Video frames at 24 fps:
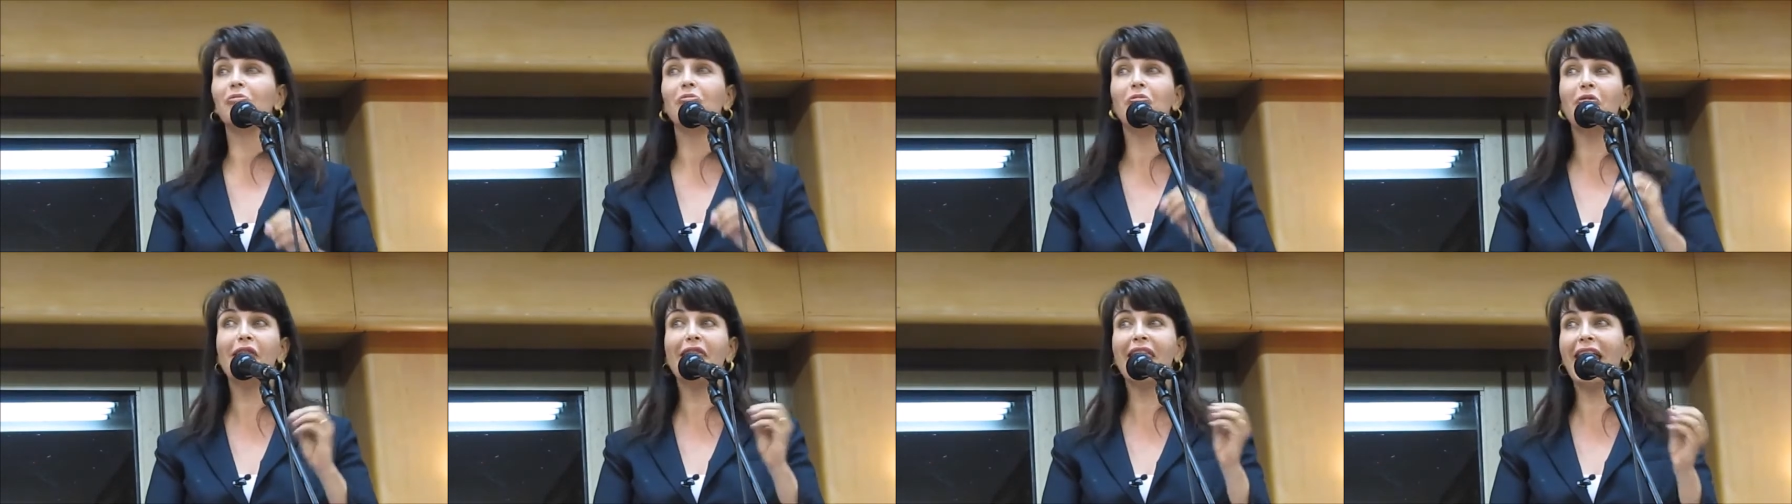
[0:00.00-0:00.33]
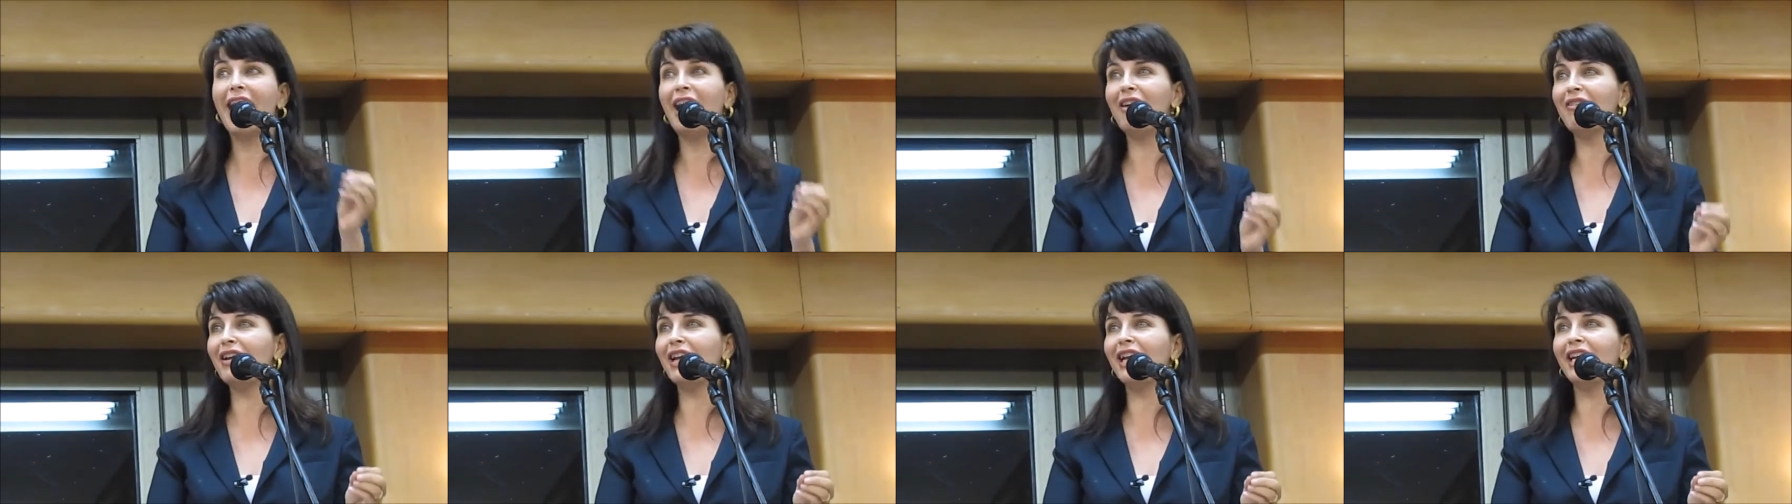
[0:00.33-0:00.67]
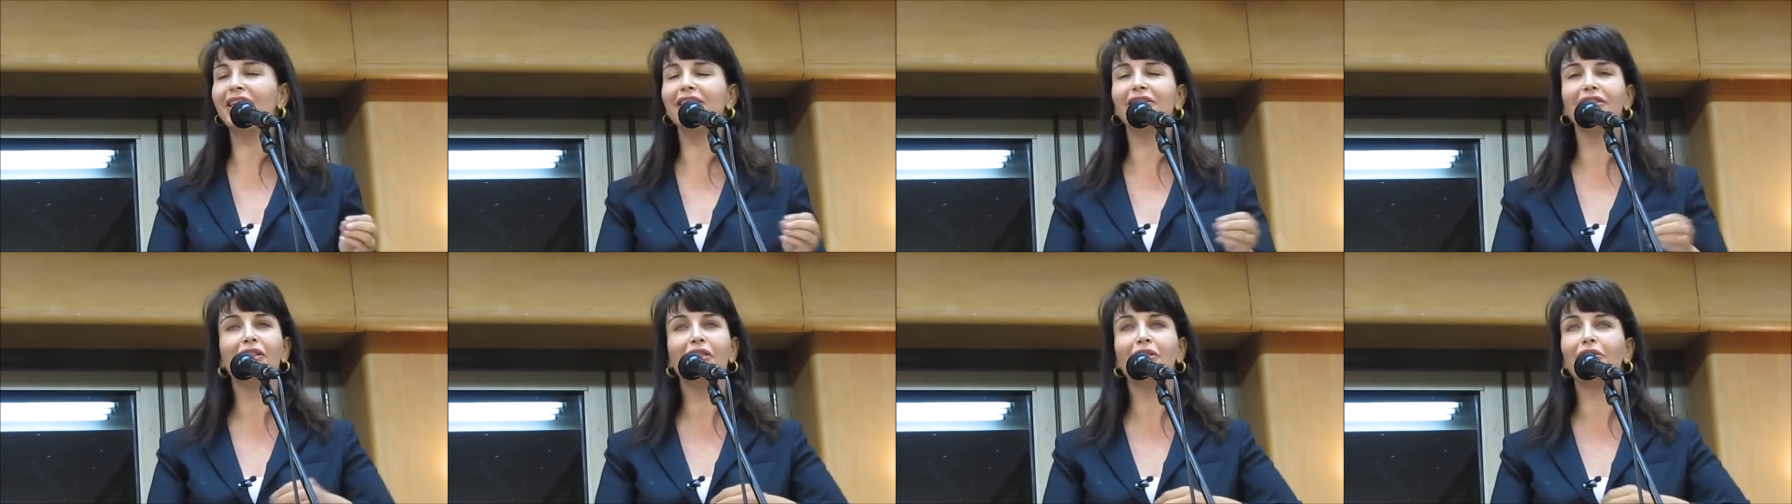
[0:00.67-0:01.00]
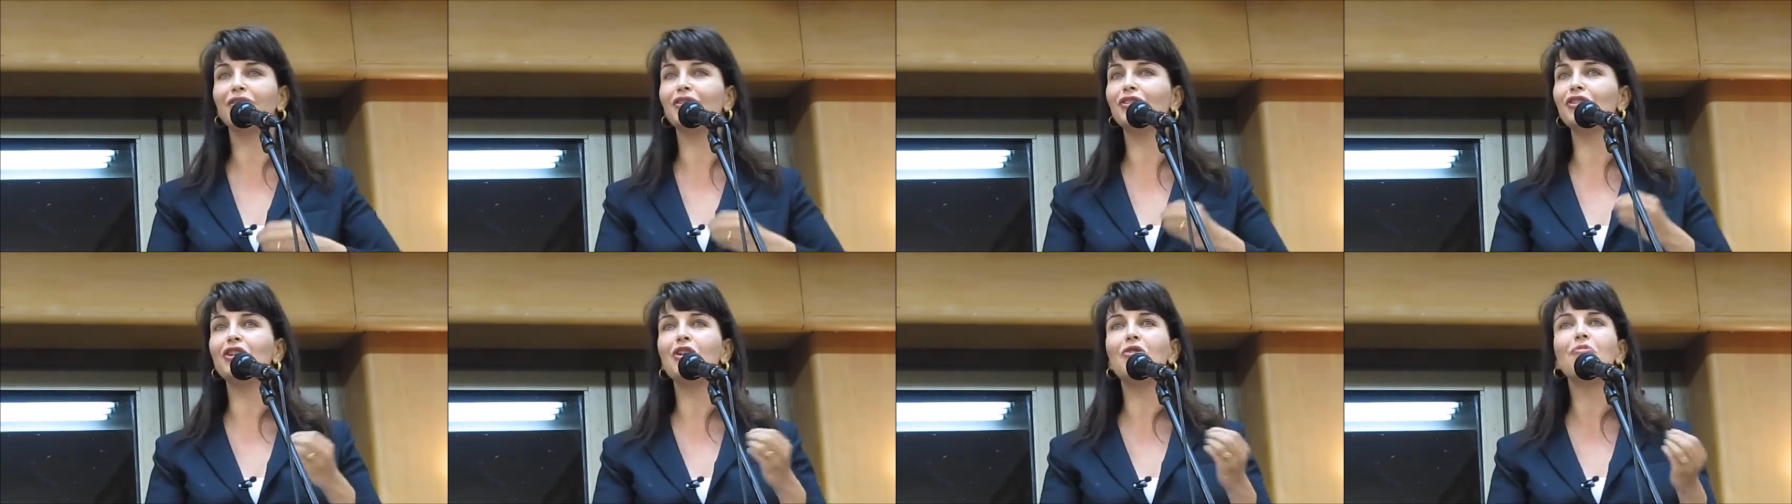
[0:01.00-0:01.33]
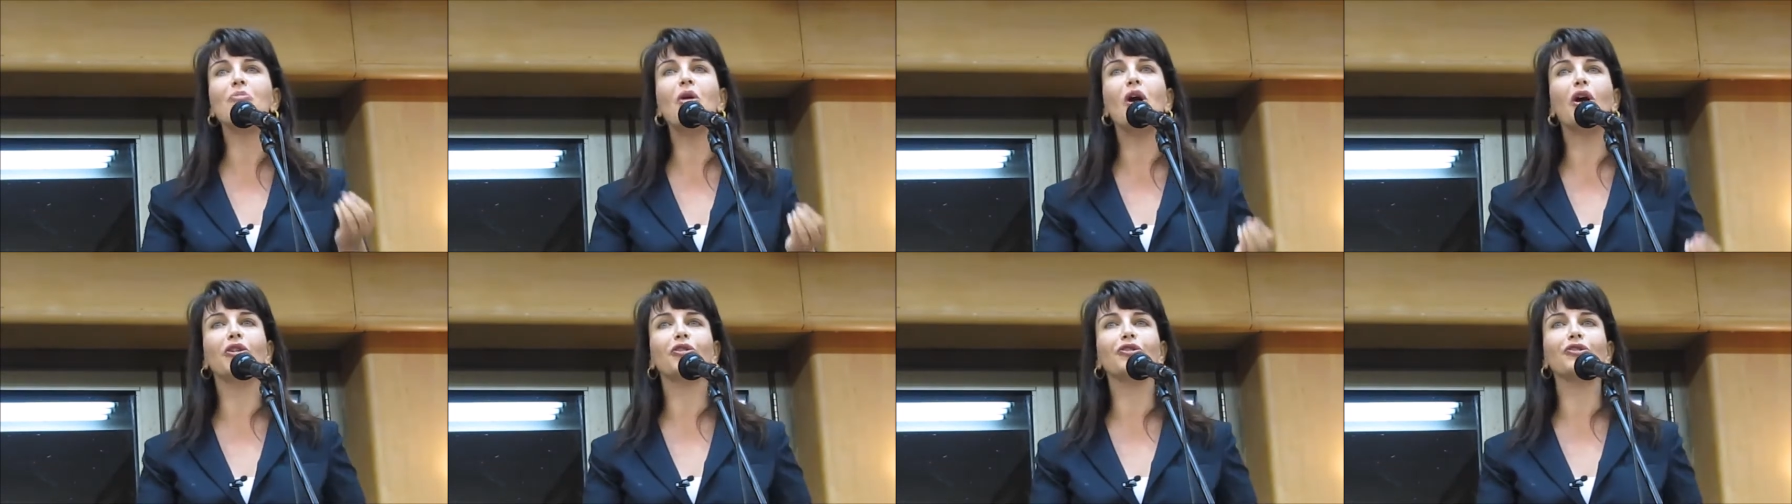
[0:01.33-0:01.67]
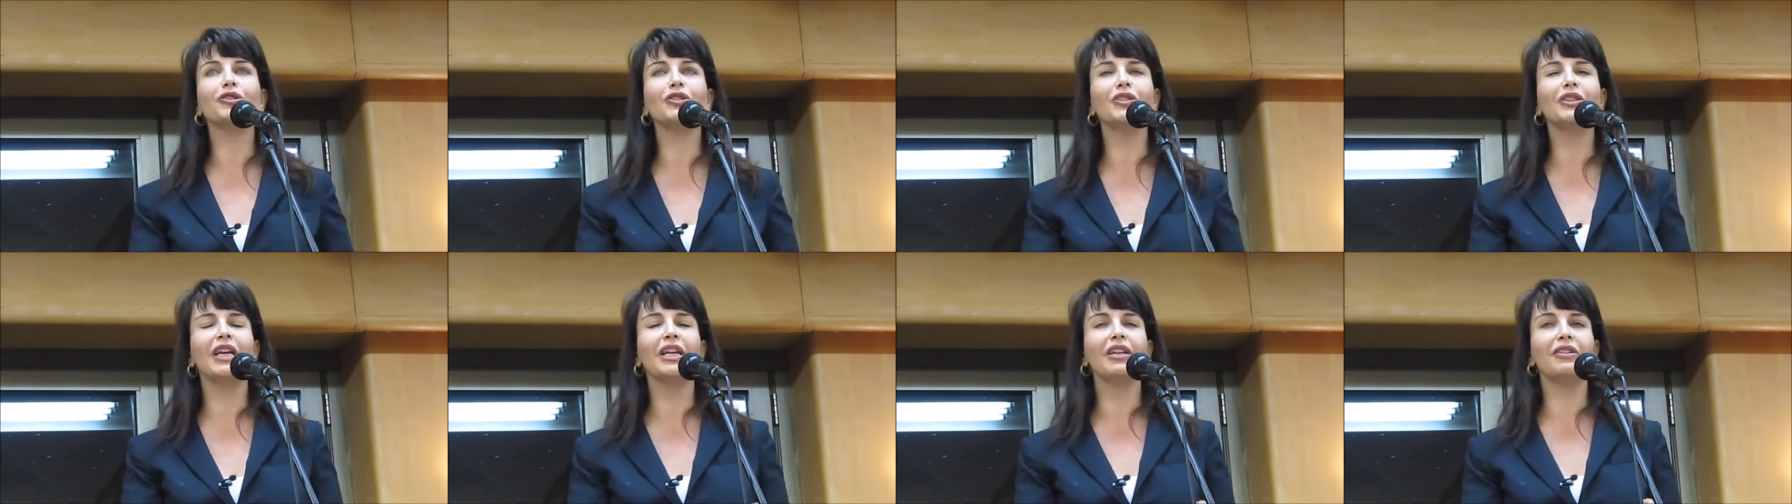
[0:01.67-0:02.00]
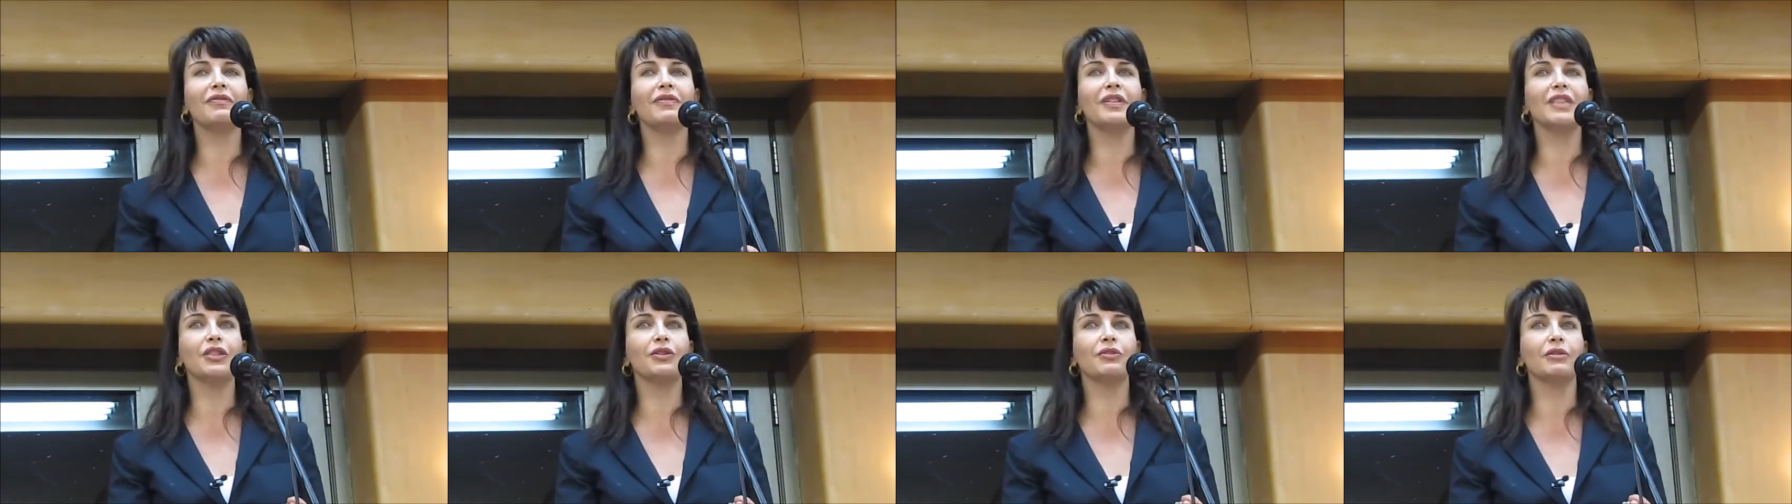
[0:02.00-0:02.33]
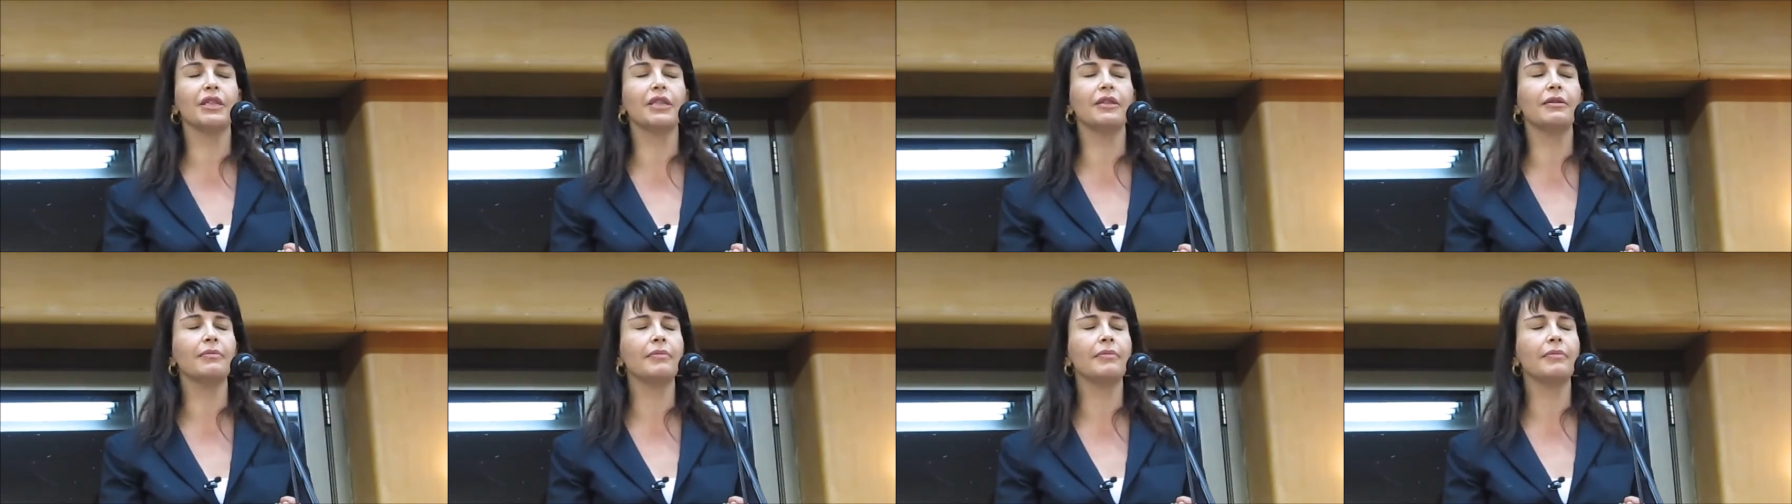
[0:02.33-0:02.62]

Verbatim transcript: Without it, there is no modern state of Israel.